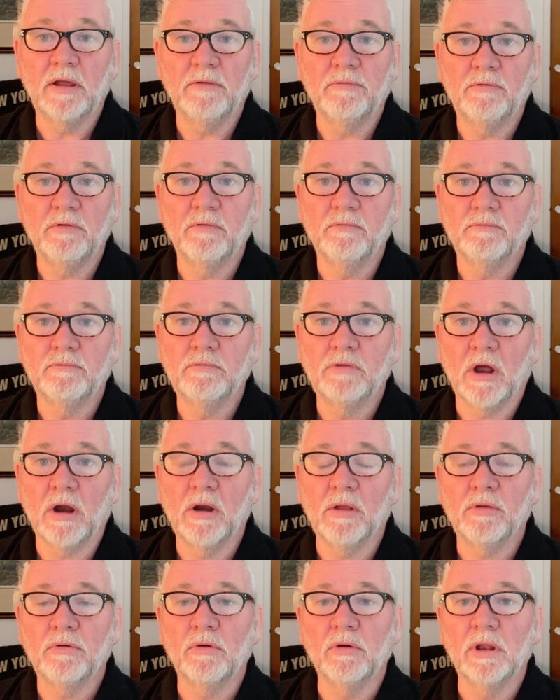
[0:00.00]
if you've done
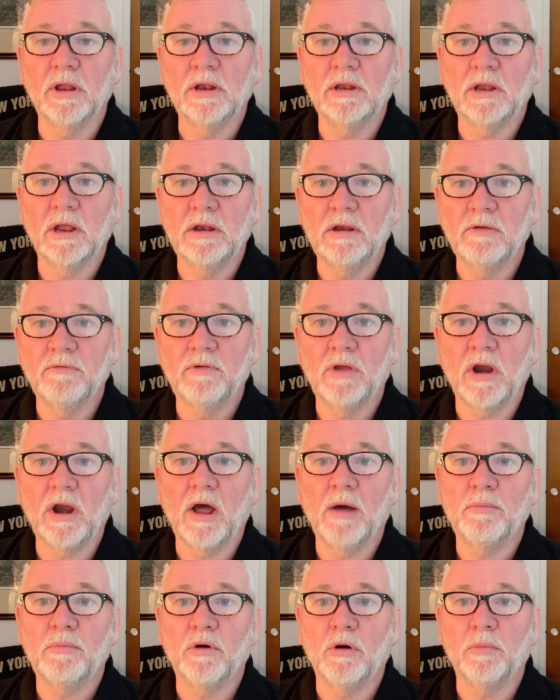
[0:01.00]
it through LinkedIn, you've done it
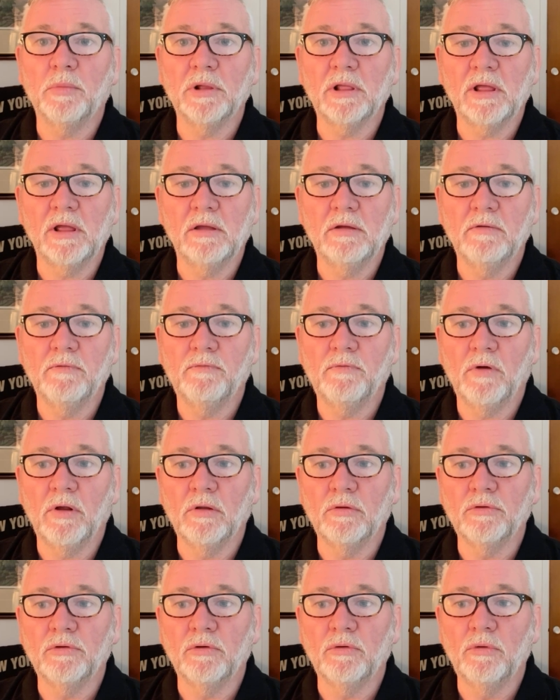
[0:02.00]
appropriately, you've
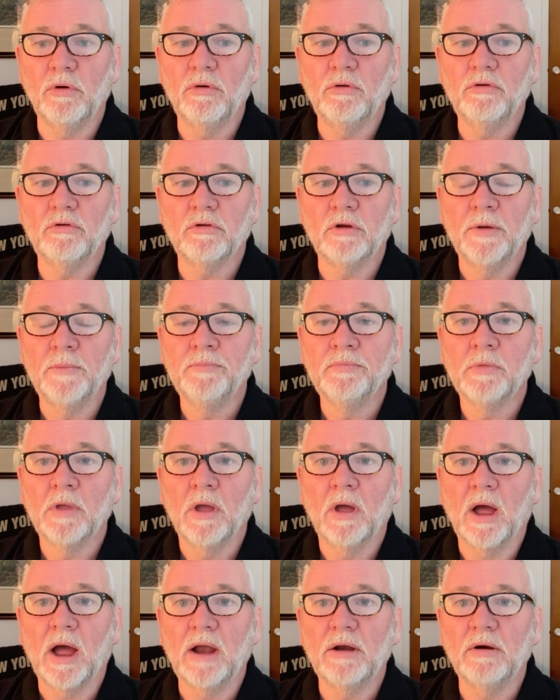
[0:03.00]
followed the rules,
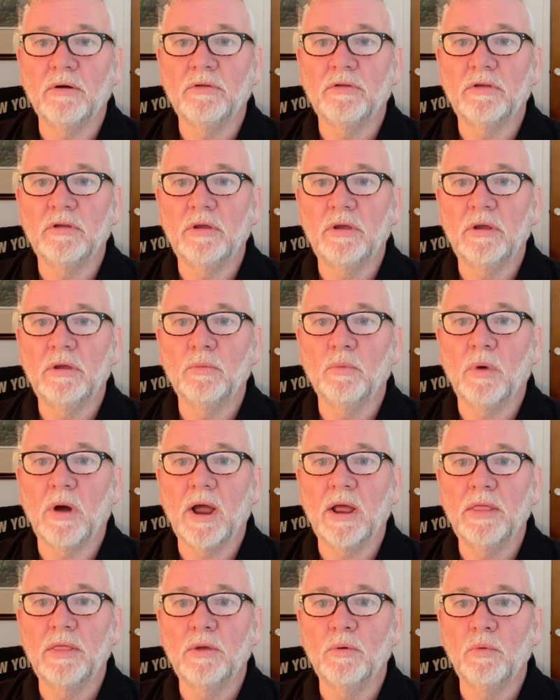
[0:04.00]
I don't see
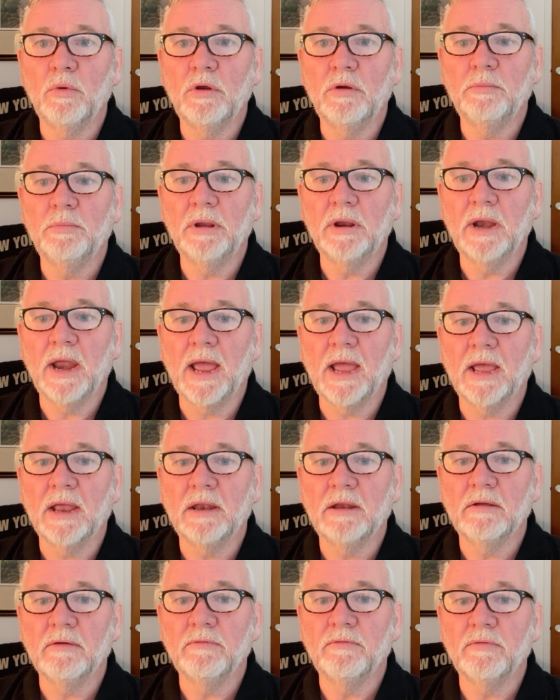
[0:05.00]
why they would be
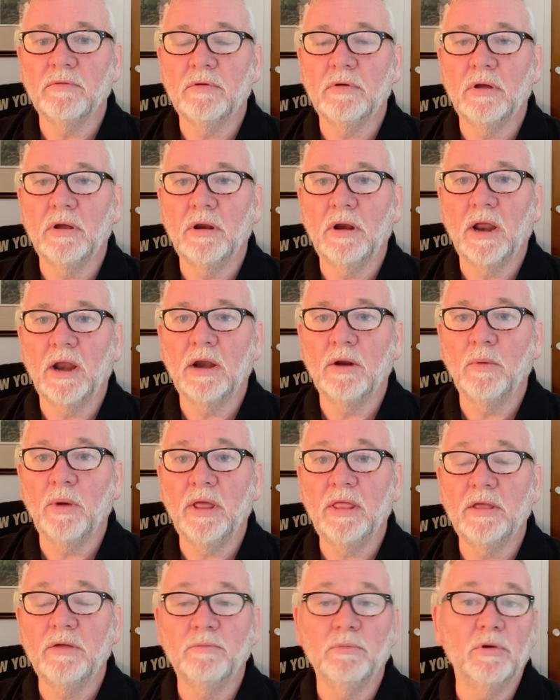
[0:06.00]
negative in any
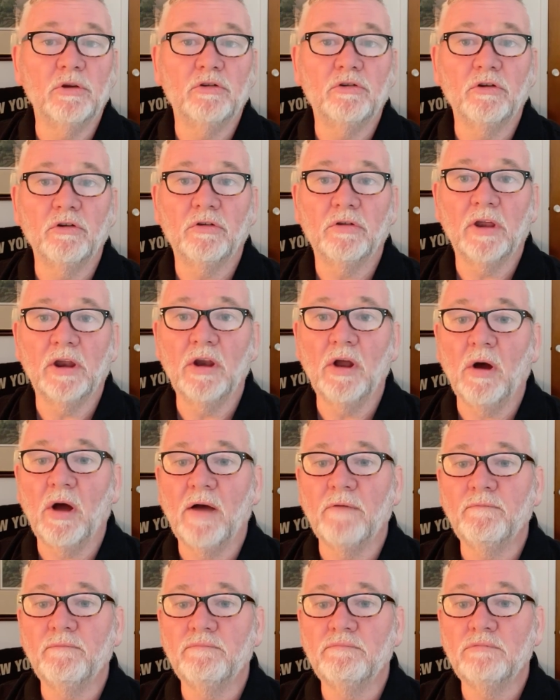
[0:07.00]
way. They would just say, "No,
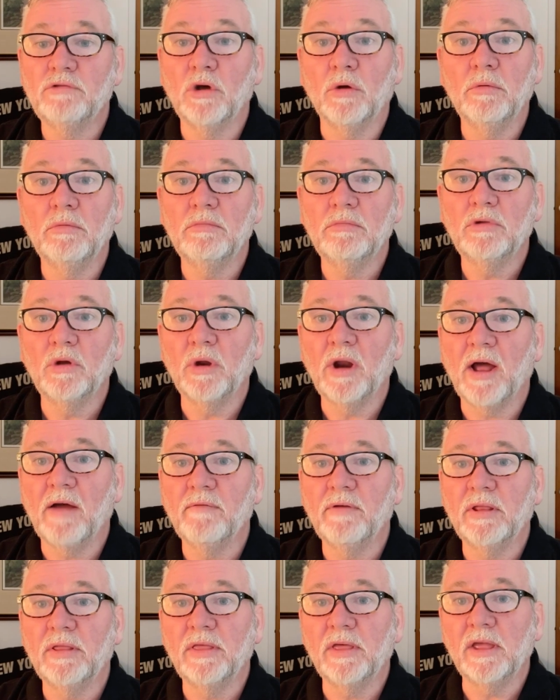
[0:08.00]
I don't
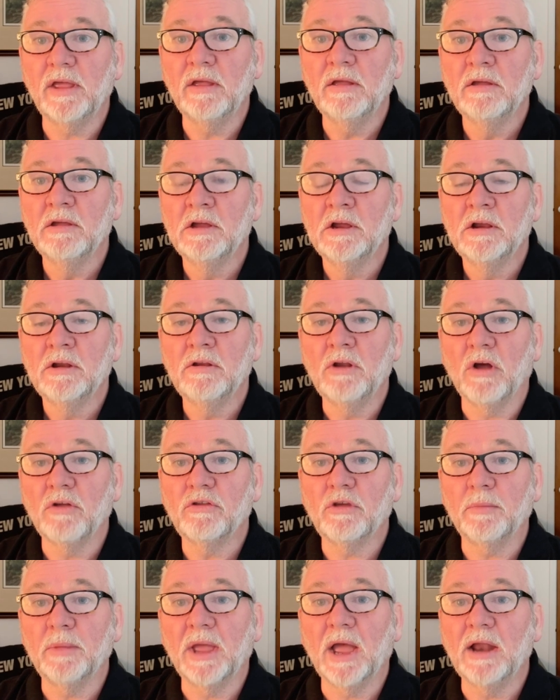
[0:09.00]
have anything, not
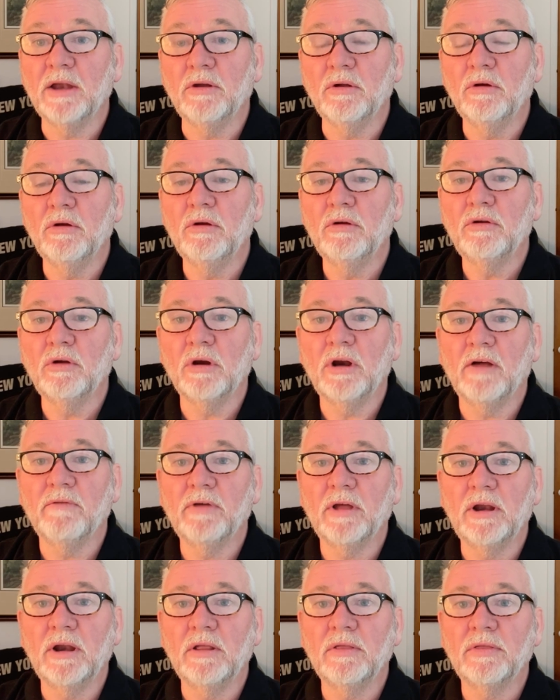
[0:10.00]
something I do, don't have
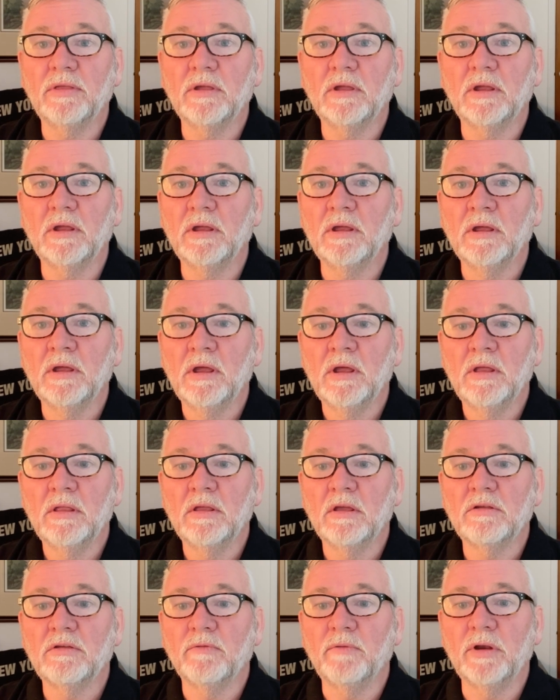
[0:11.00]
anything
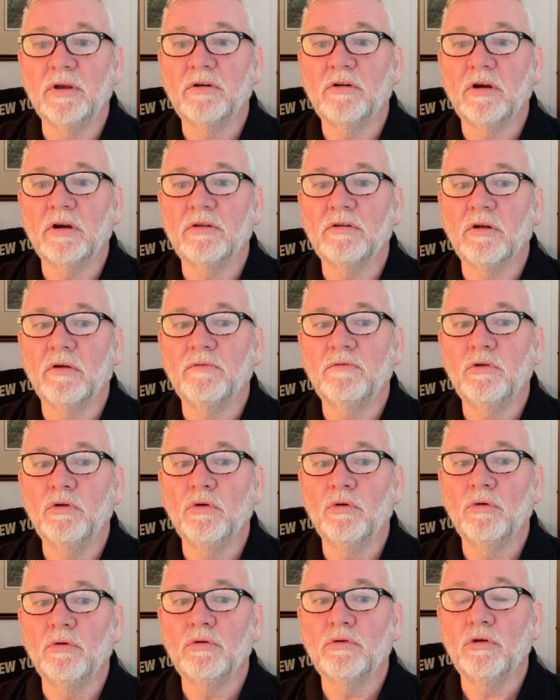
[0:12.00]
that's of interest
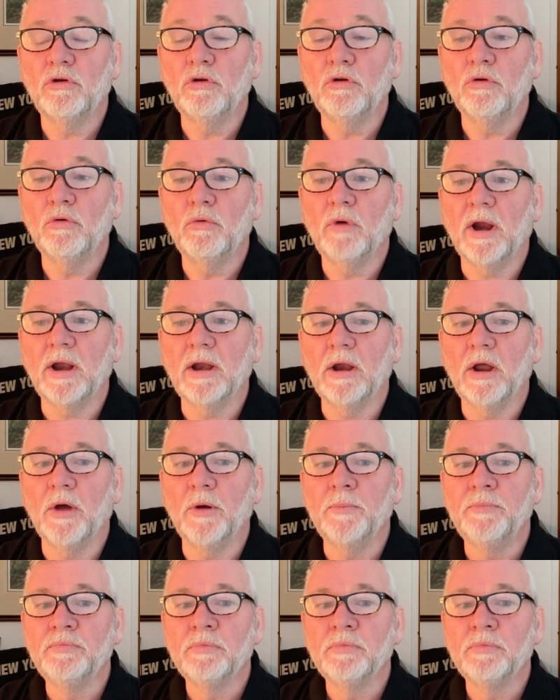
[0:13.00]
to you right now."